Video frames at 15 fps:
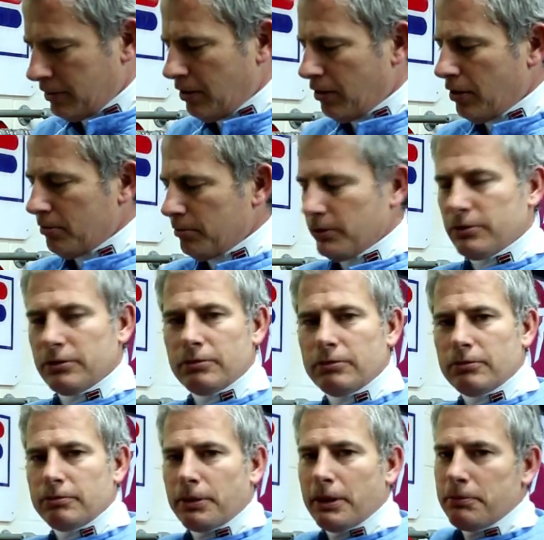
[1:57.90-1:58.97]
item that
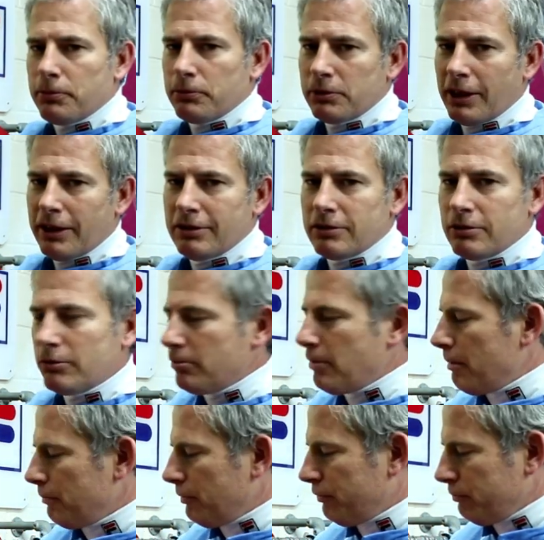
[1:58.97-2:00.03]
people tend to
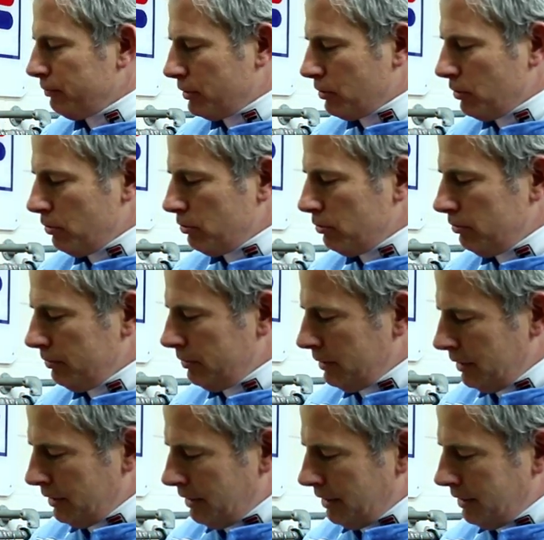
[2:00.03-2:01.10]
remember from school
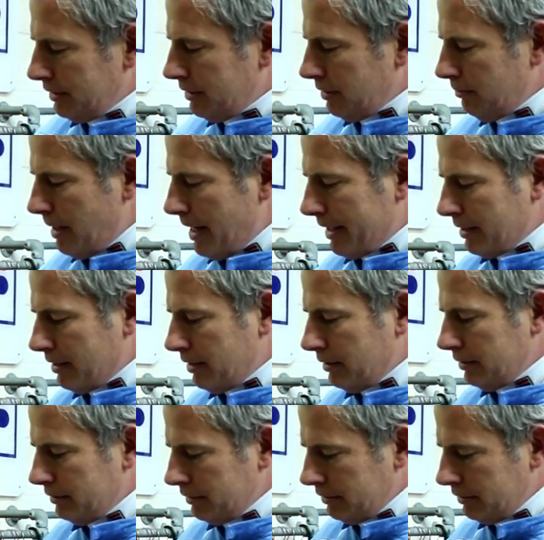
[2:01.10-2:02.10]
is the Macker